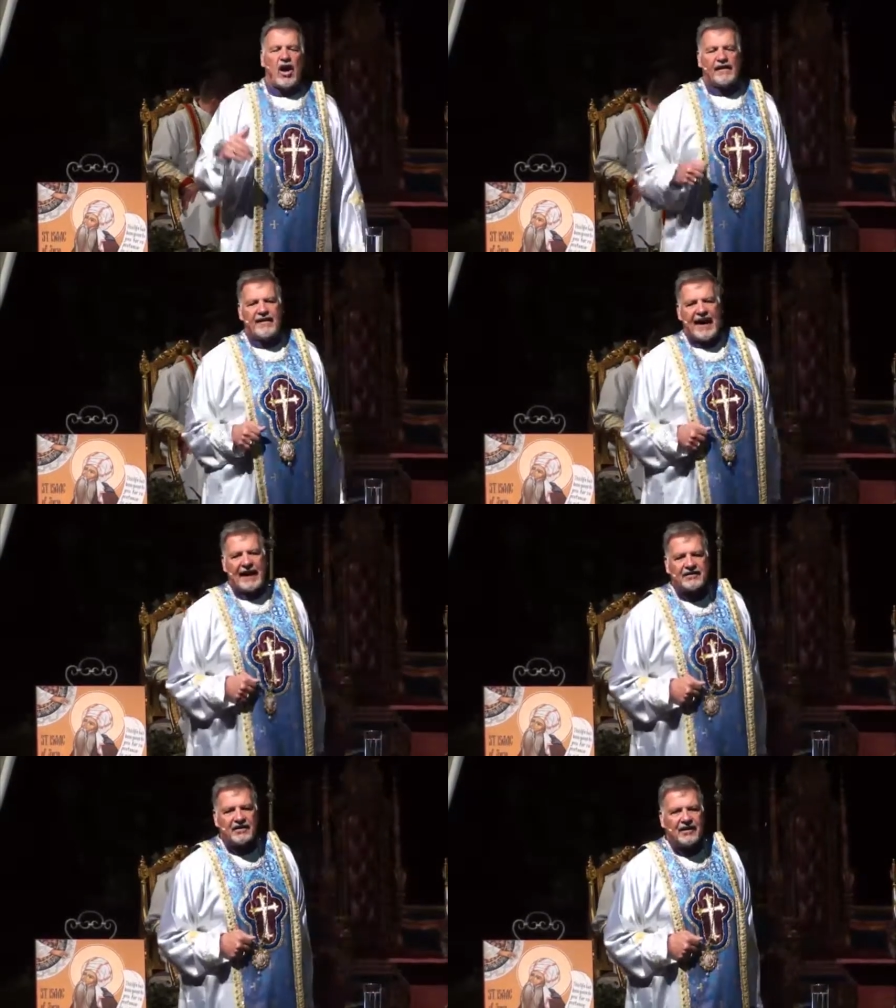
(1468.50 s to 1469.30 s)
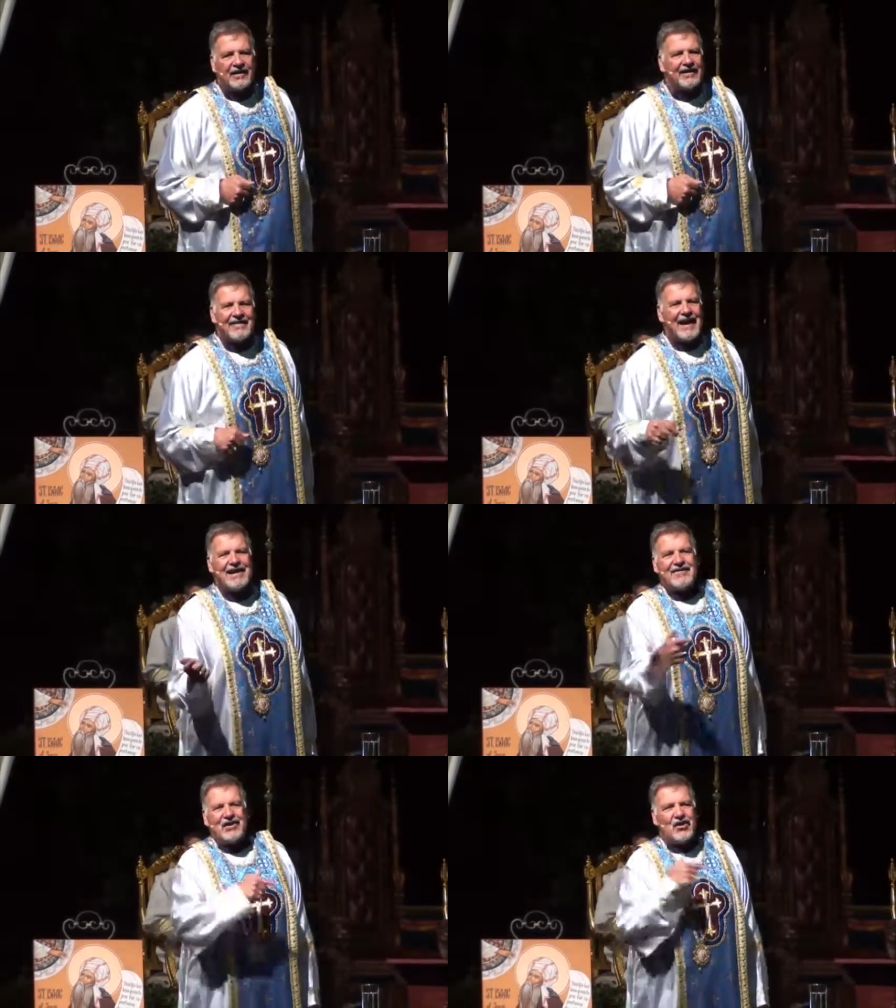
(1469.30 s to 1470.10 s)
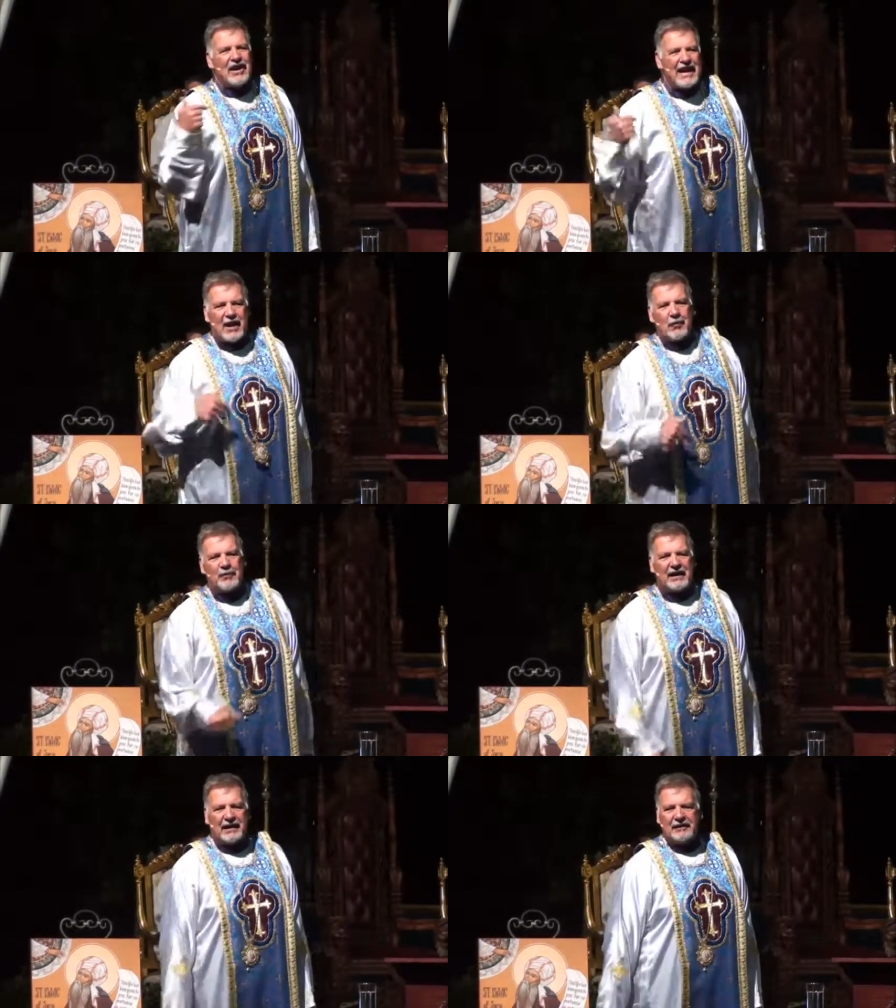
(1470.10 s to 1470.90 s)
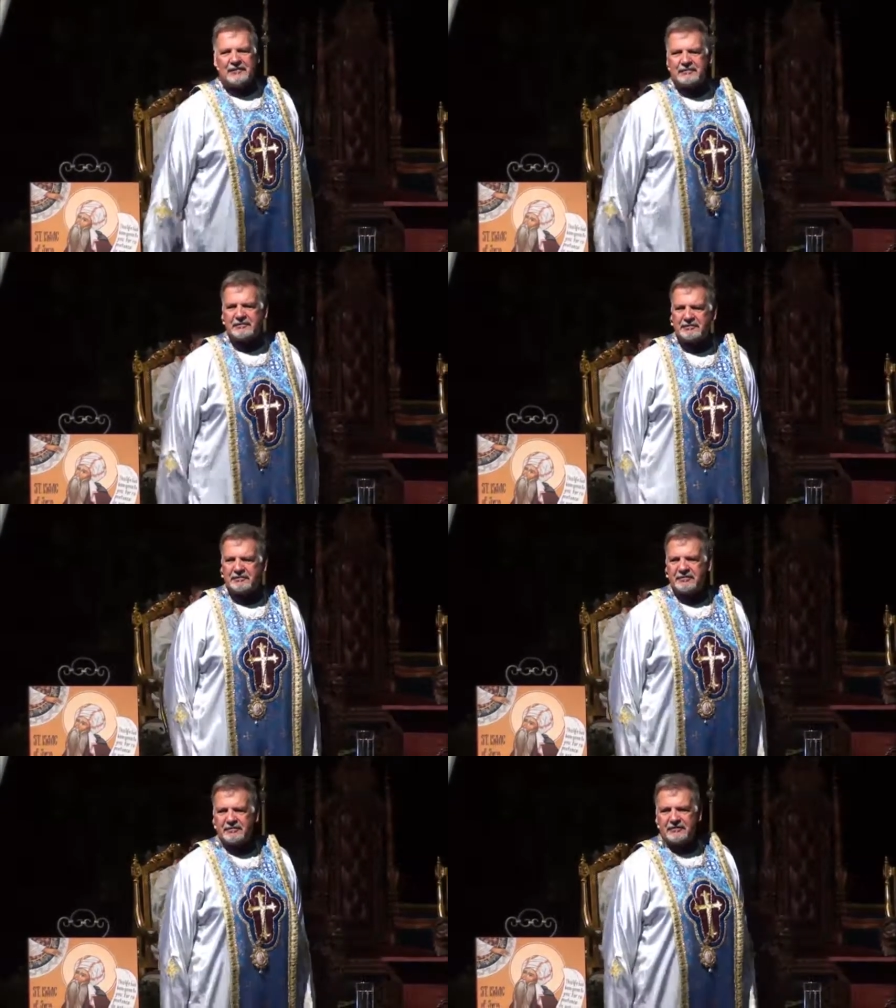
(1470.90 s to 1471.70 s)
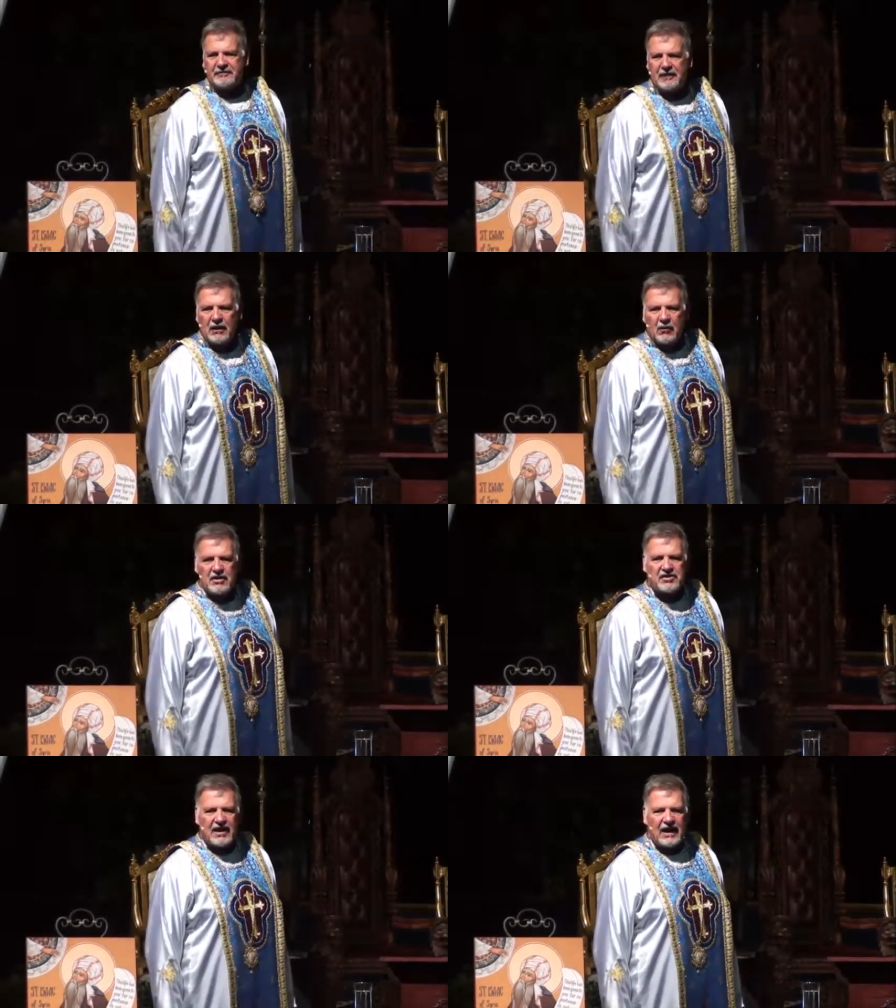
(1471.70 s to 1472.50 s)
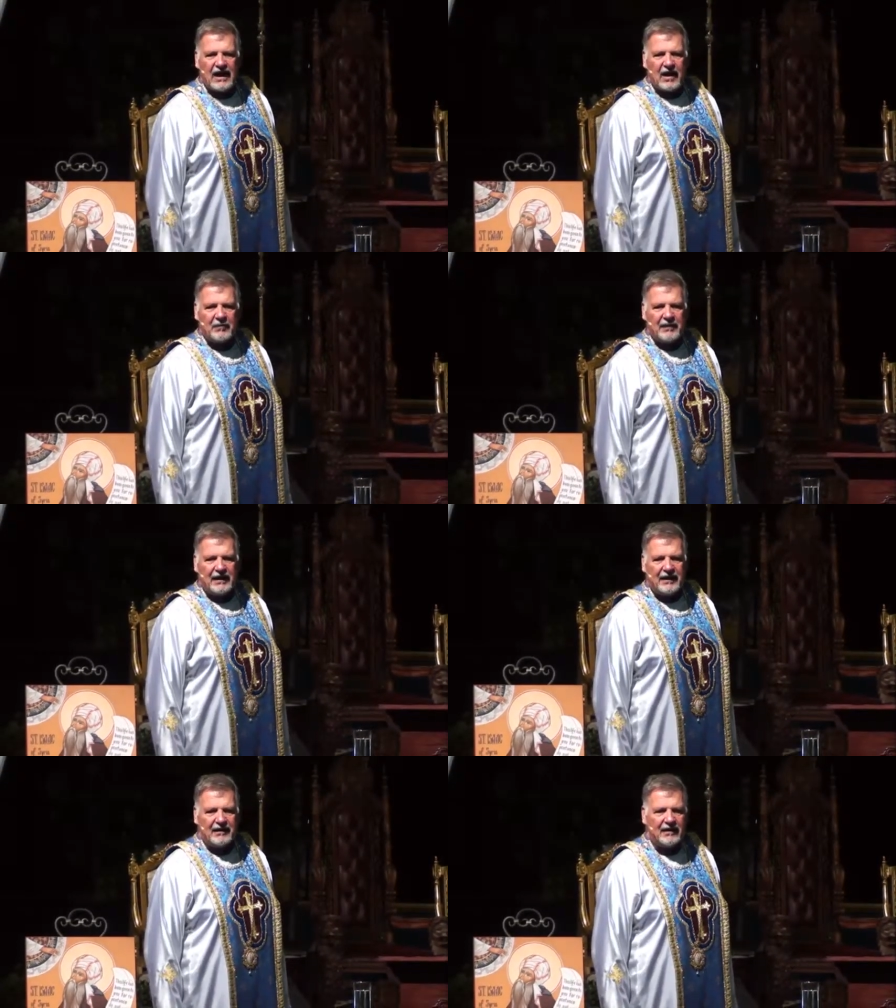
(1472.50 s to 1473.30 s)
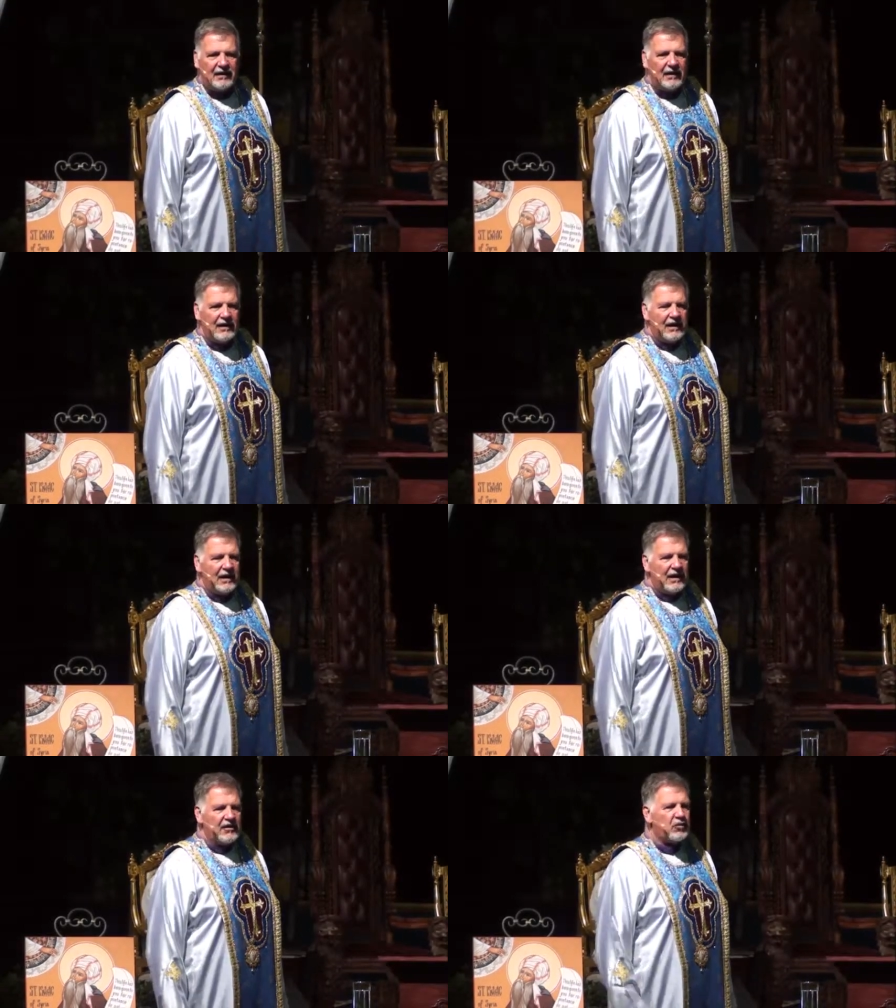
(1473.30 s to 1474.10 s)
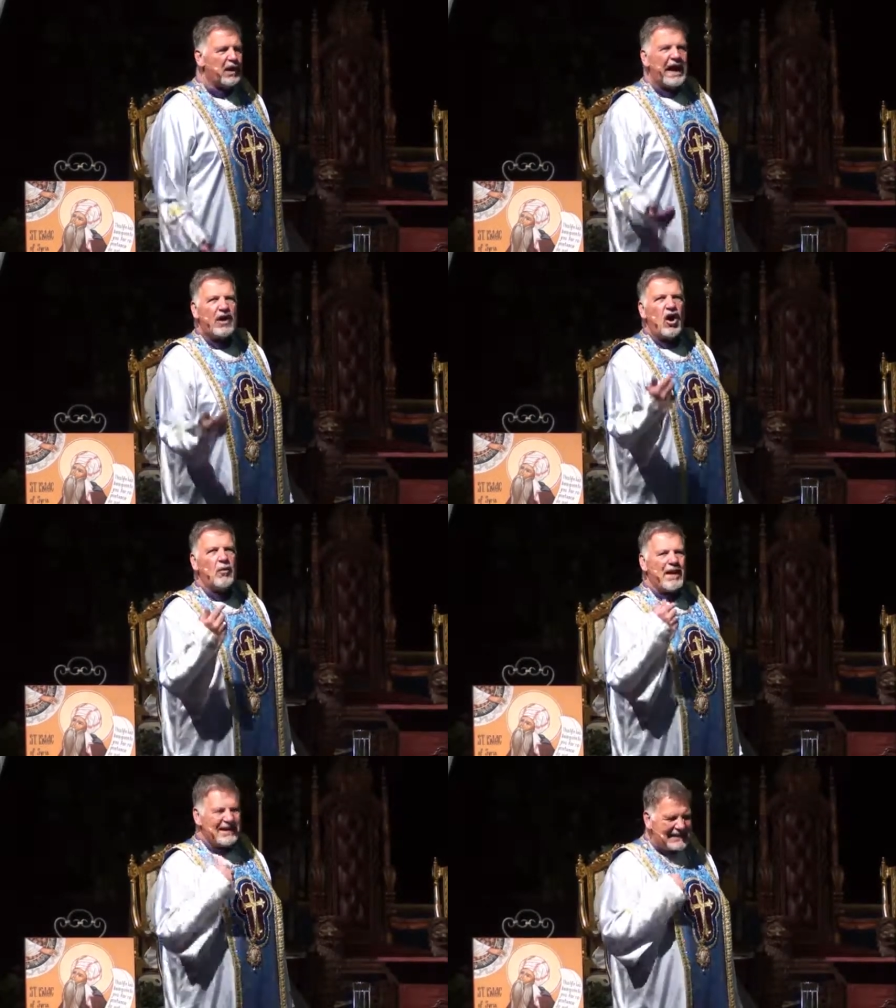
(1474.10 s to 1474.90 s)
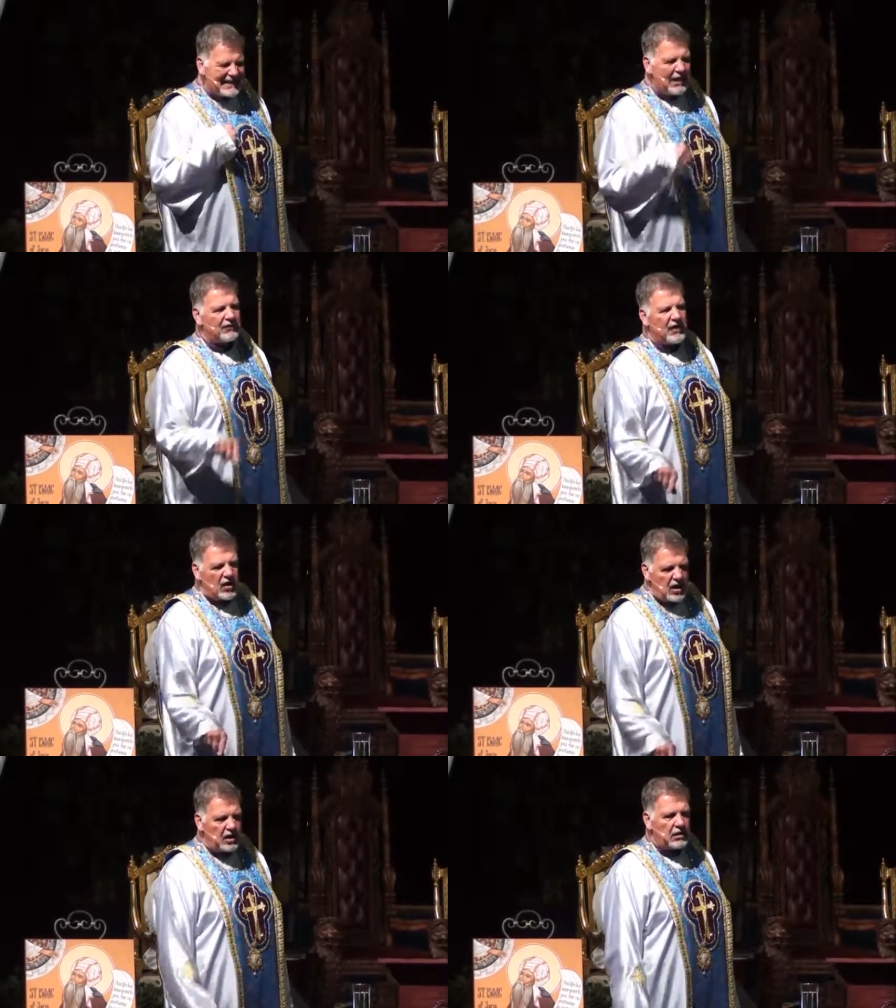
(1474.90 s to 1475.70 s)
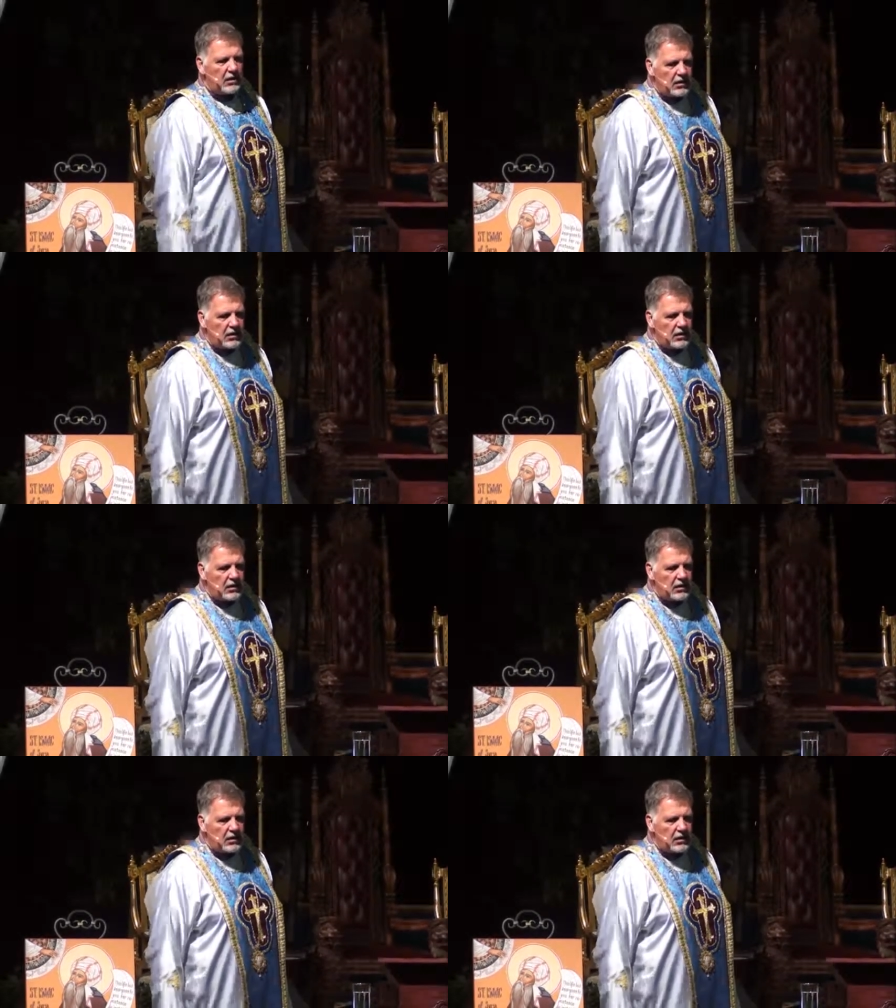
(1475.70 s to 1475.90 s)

on that. That isn't going to help me. What's going to help me is when I call myself on it